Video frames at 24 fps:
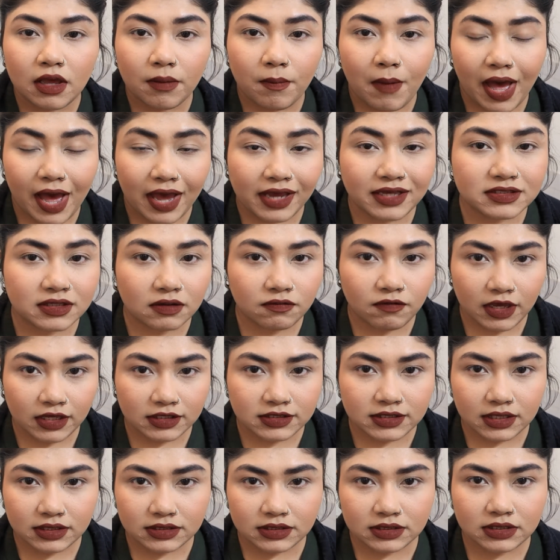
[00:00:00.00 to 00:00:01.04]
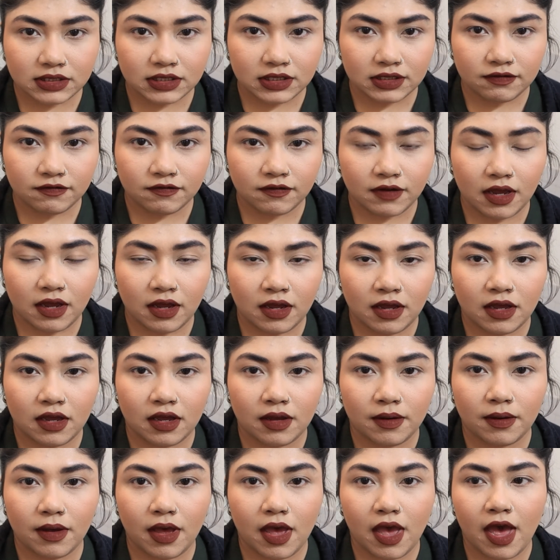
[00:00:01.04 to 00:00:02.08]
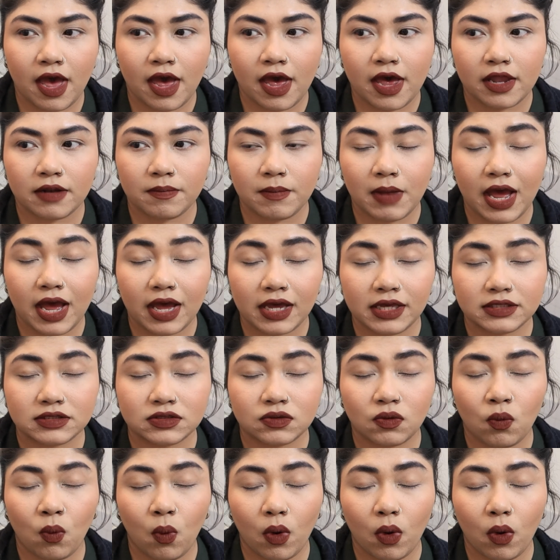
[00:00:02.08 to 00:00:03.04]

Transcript: my eyes are very sensitive and my eyes